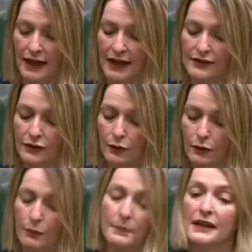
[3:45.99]
it's
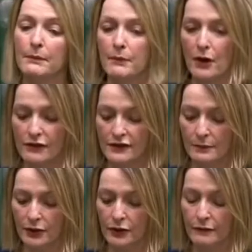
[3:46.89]
all but
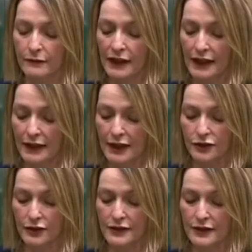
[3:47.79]
impossible for
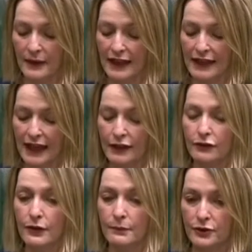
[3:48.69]
clinicians to make an
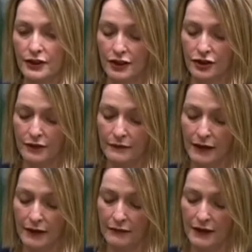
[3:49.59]
accurate prediction of
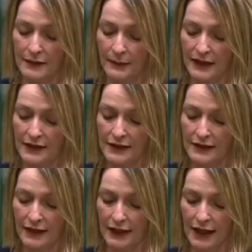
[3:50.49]
life
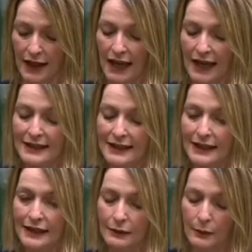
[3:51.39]
expectancy. It's
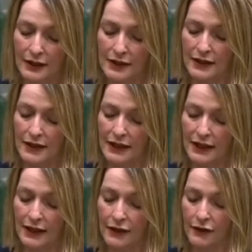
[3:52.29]
little wonder that
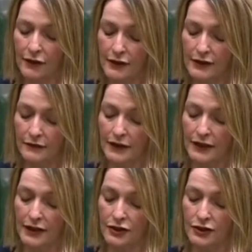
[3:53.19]
nearly a third of
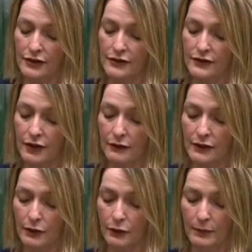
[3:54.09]
clinicians told
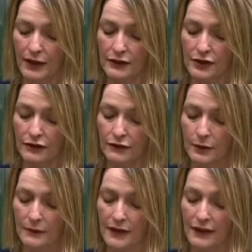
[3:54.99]
the all-party
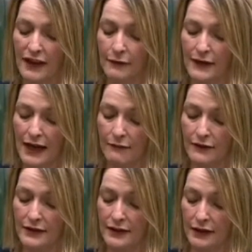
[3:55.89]
group that they've
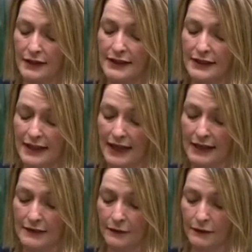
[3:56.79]
never signed a
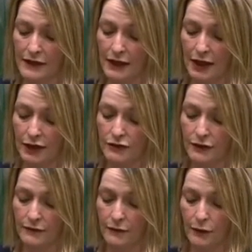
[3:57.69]
DS
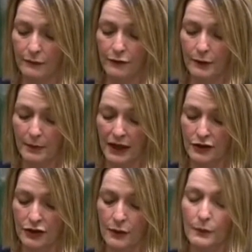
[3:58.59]
1500 form for a
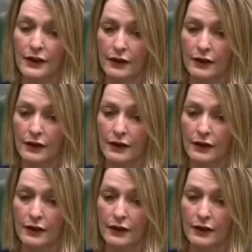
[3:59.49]
patient with a